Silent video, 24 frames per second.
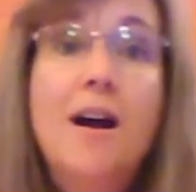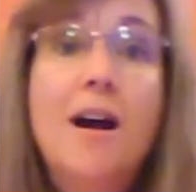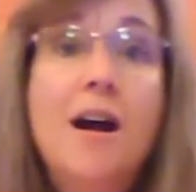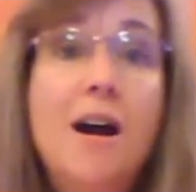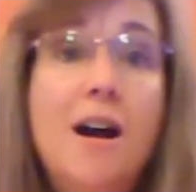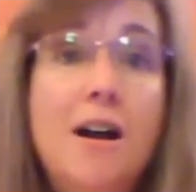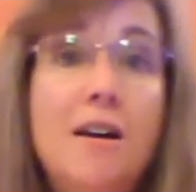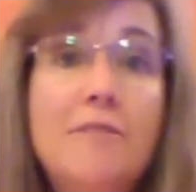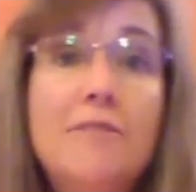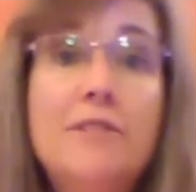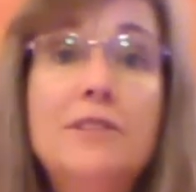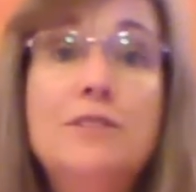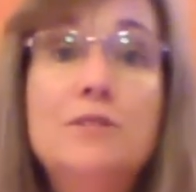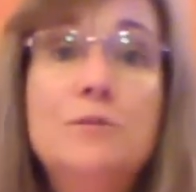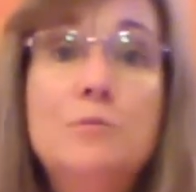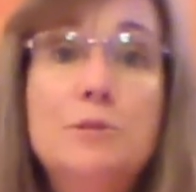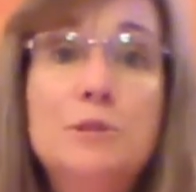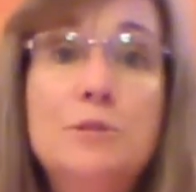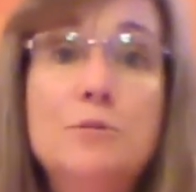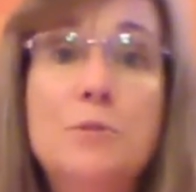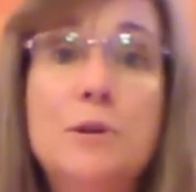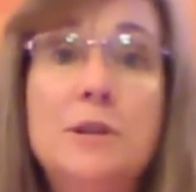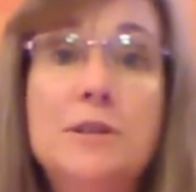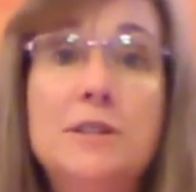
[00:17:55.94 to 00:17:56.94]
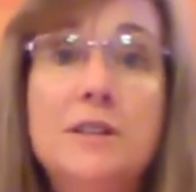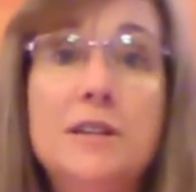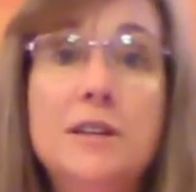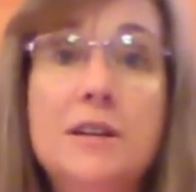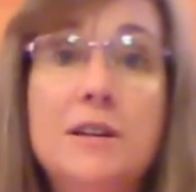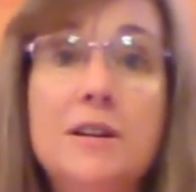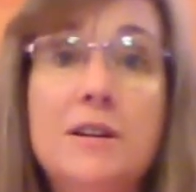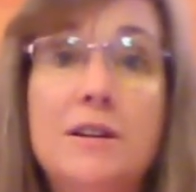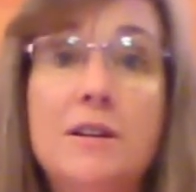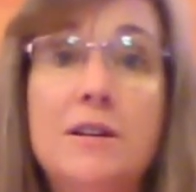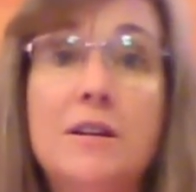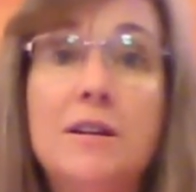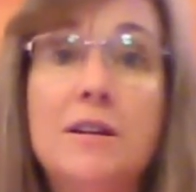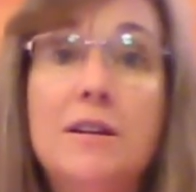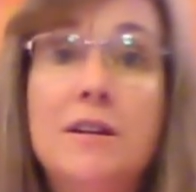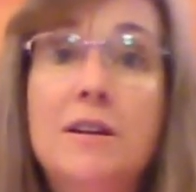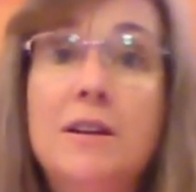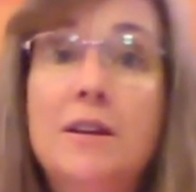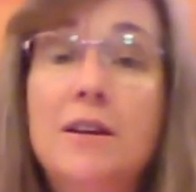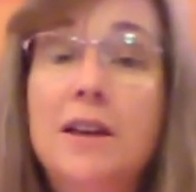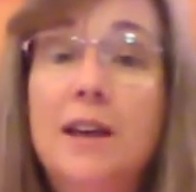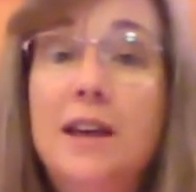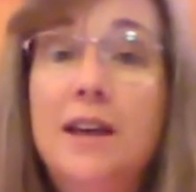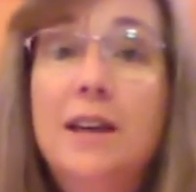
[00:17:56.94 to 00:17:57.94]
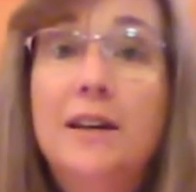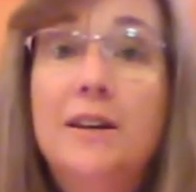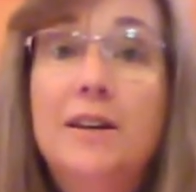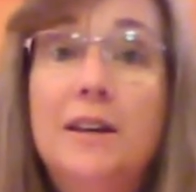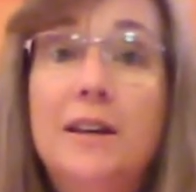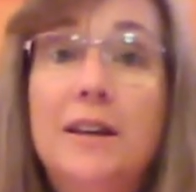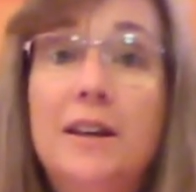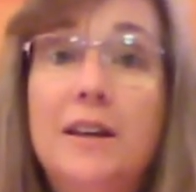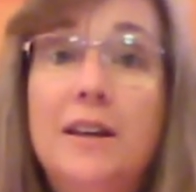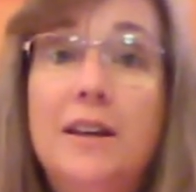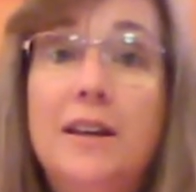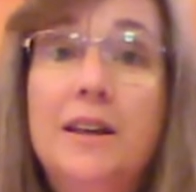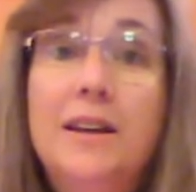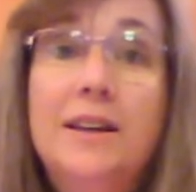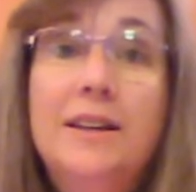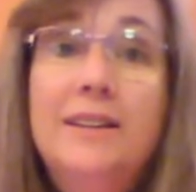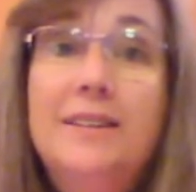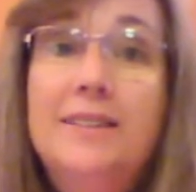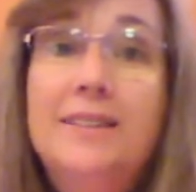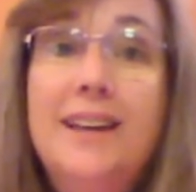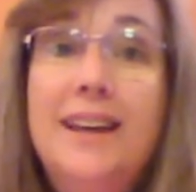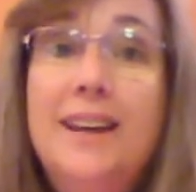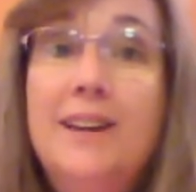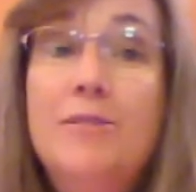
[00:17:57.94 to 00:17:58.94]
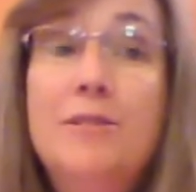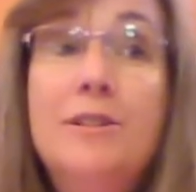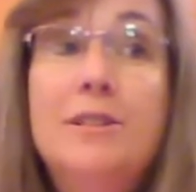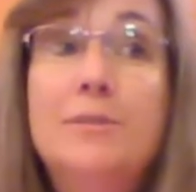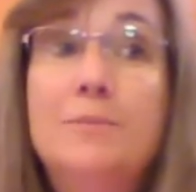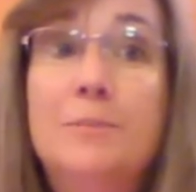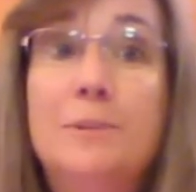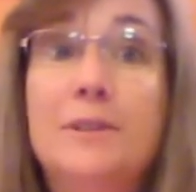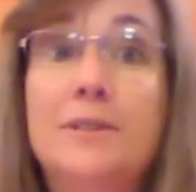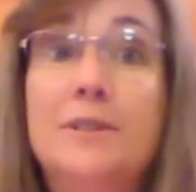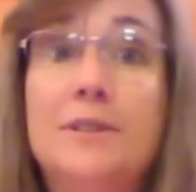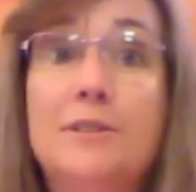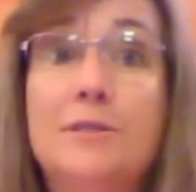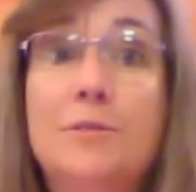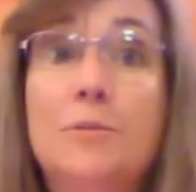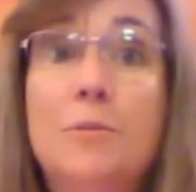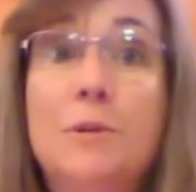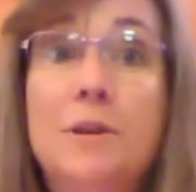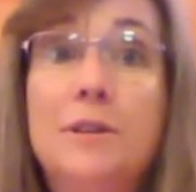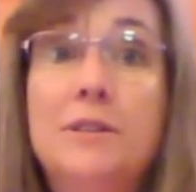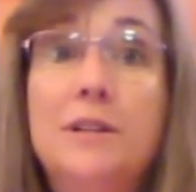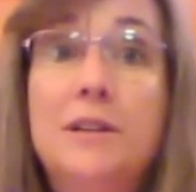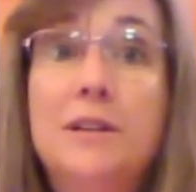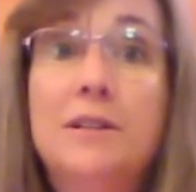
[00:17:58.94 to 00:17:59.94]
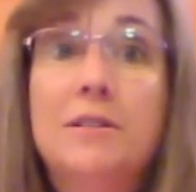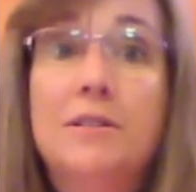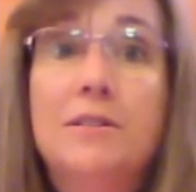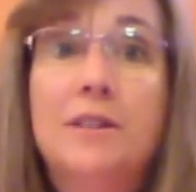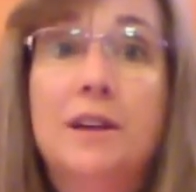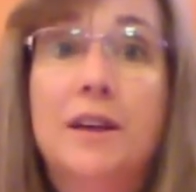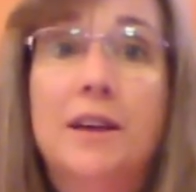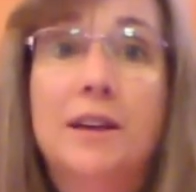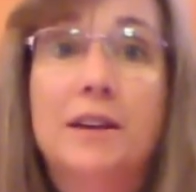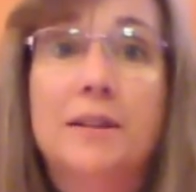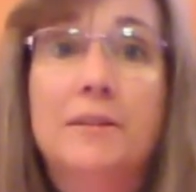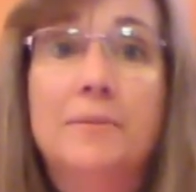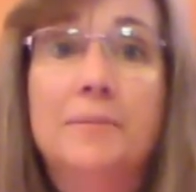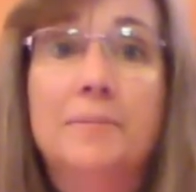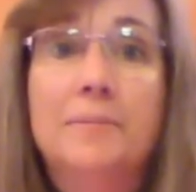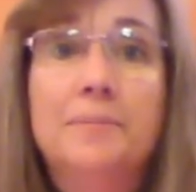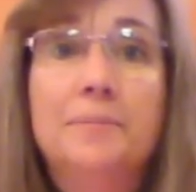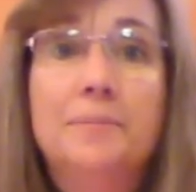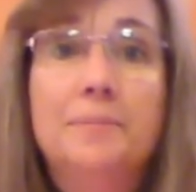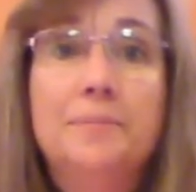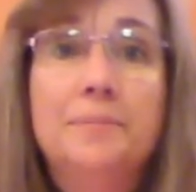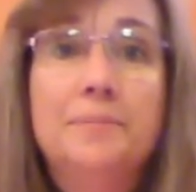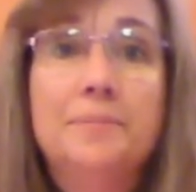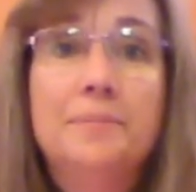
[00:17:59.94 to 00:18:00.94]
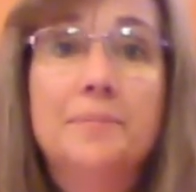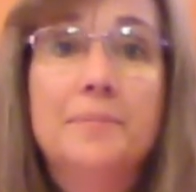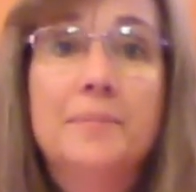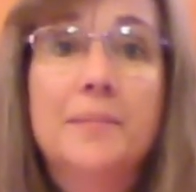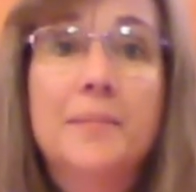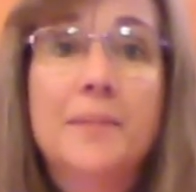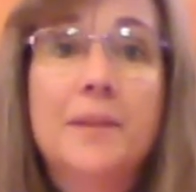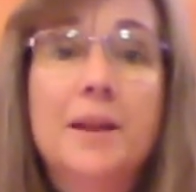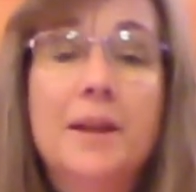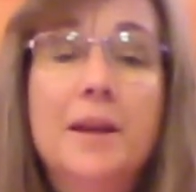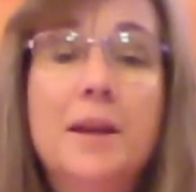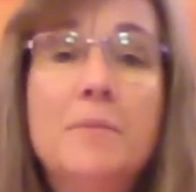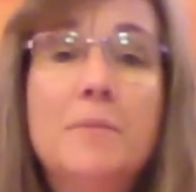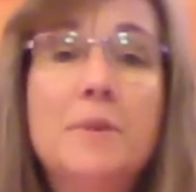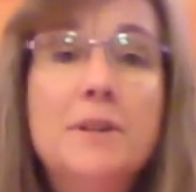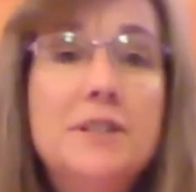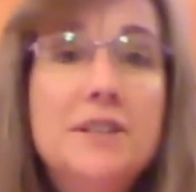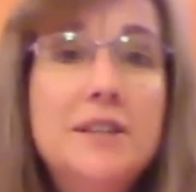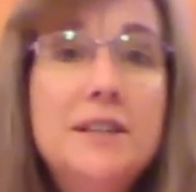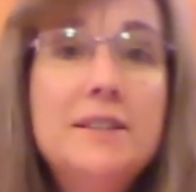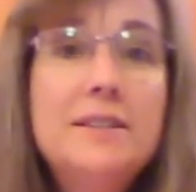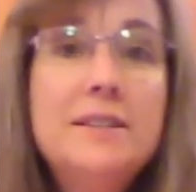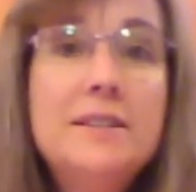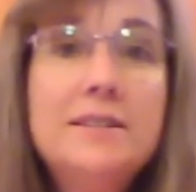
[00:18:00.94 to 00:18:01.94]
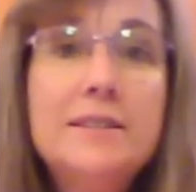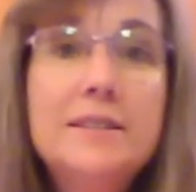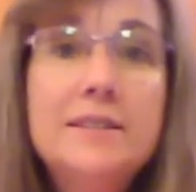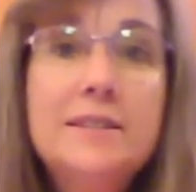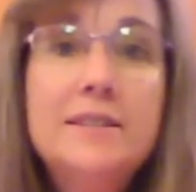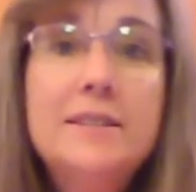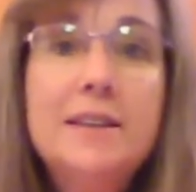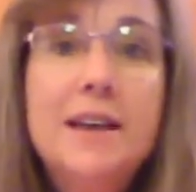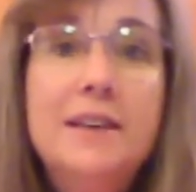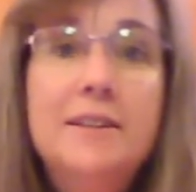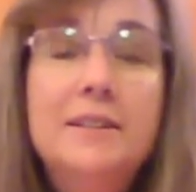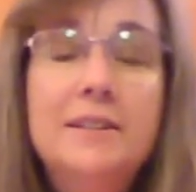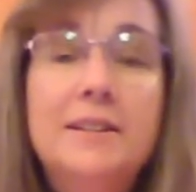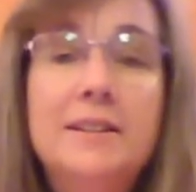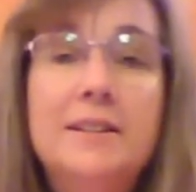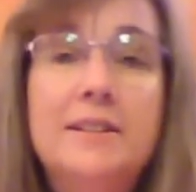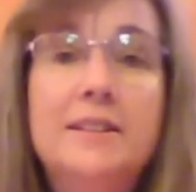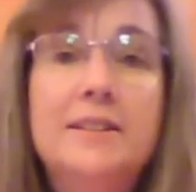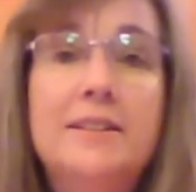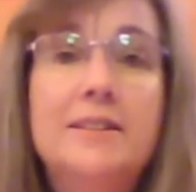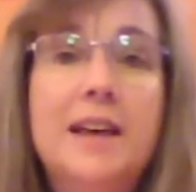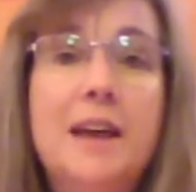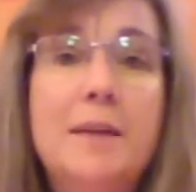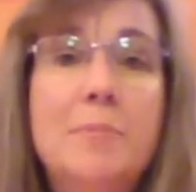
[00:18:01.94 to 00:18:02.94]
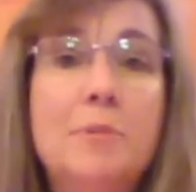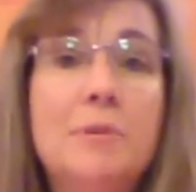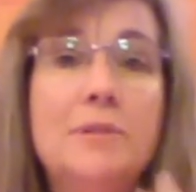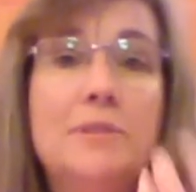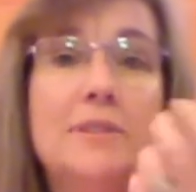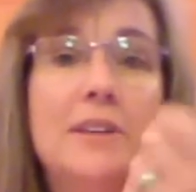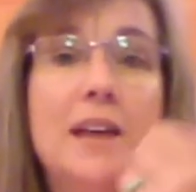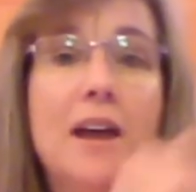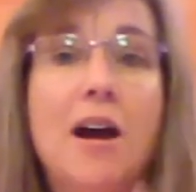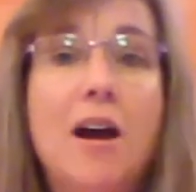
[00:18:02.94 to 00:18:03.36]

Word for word: Harvest was once a year, and, and it, like Christmas, it's a once a year thing. But Jesus is telling the disciples that